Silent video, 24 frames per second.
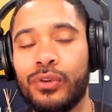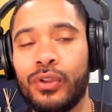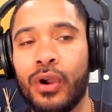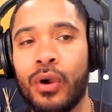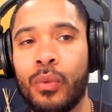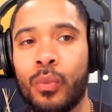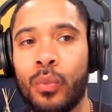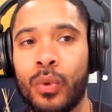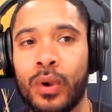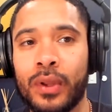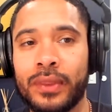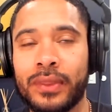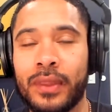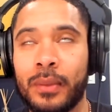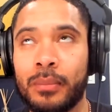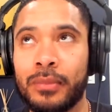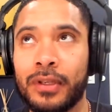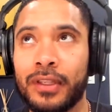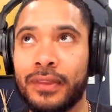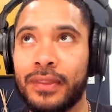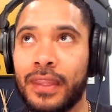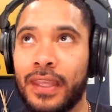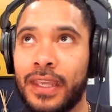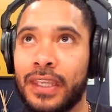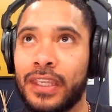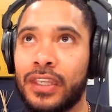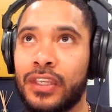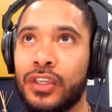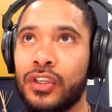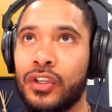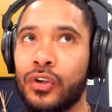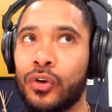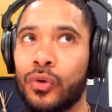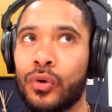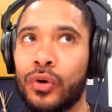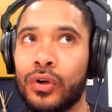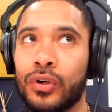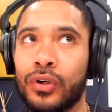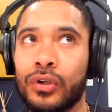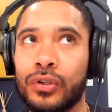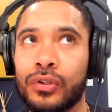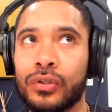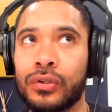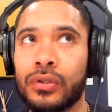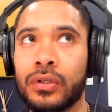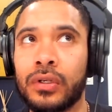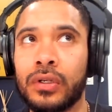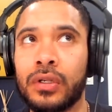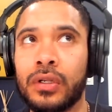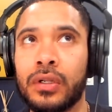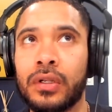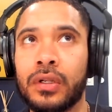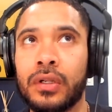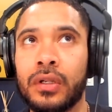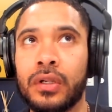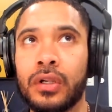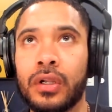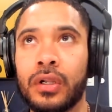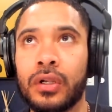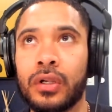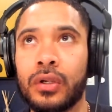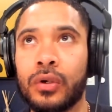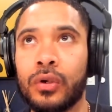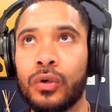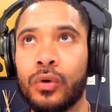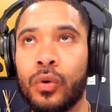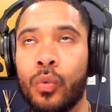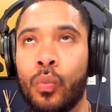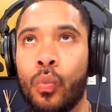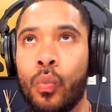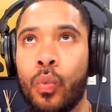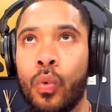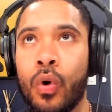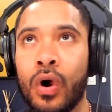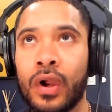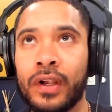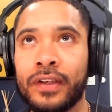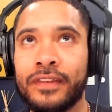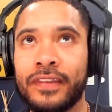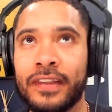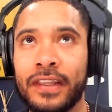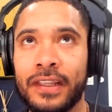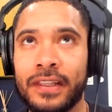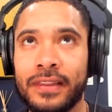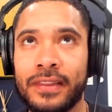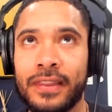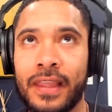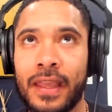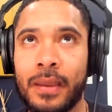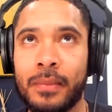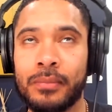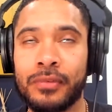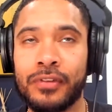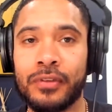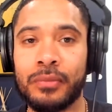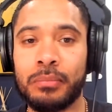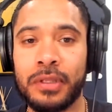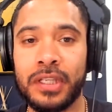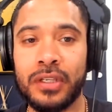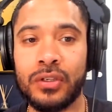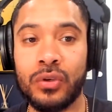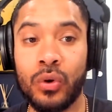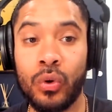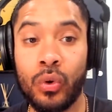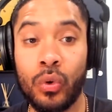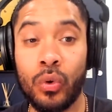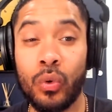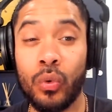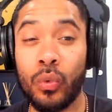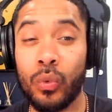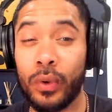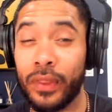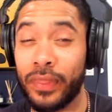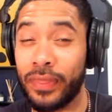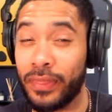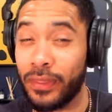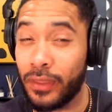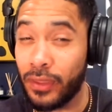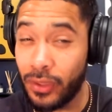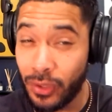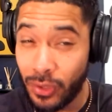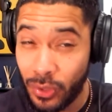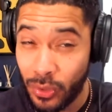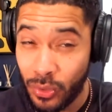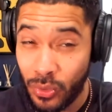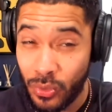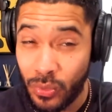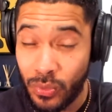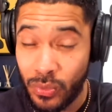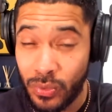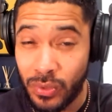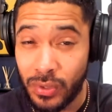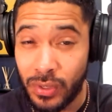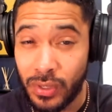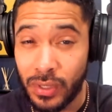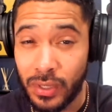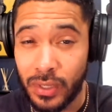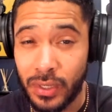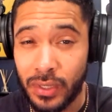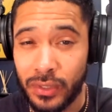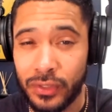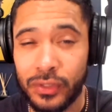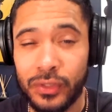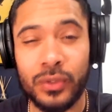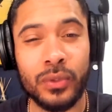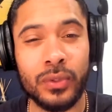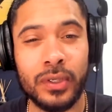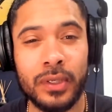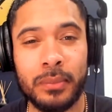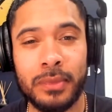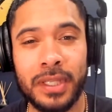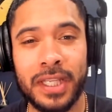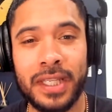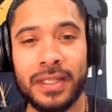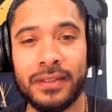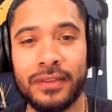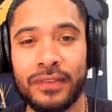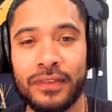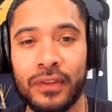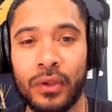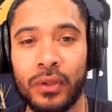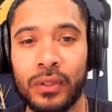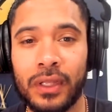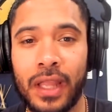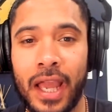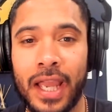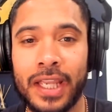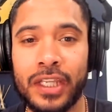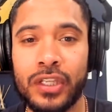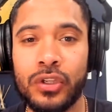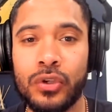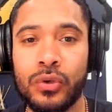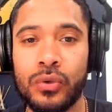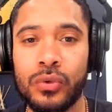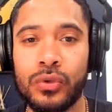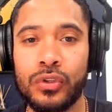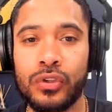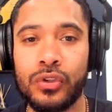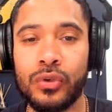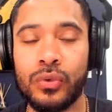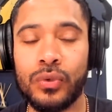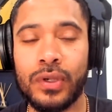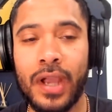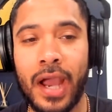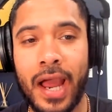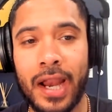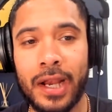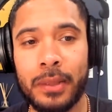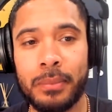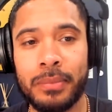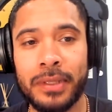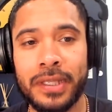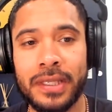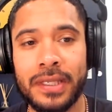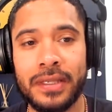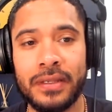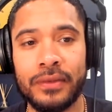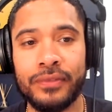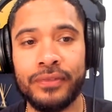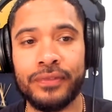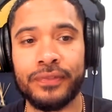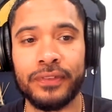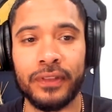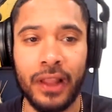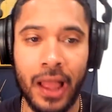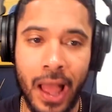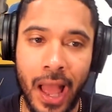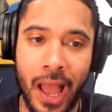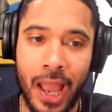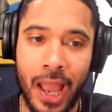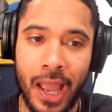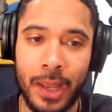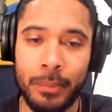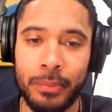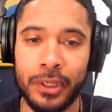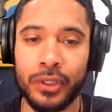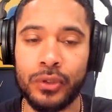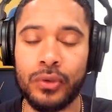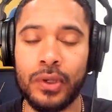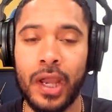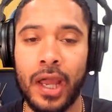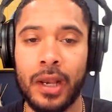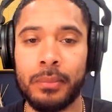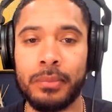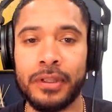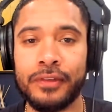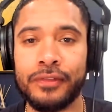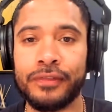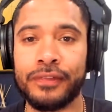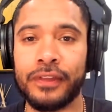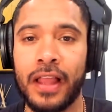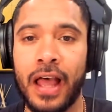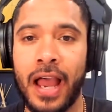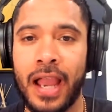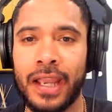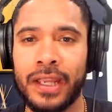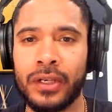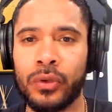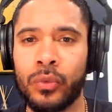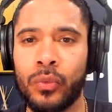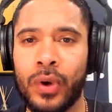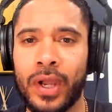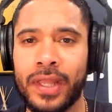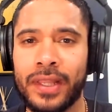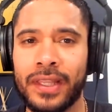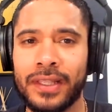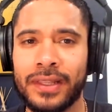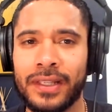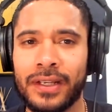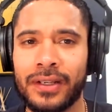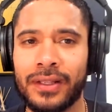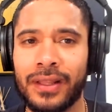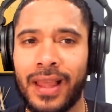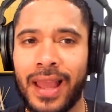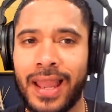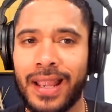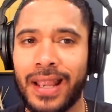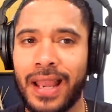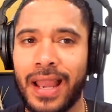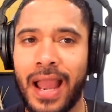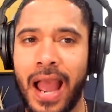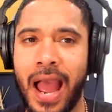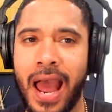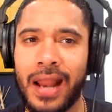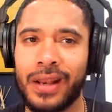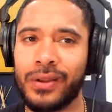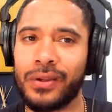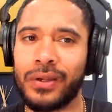don't want them to think you're wanting them to be cool with you. Do you know what I mean? So like you gotta be fly, but you gotta be fly in a way that they're like, I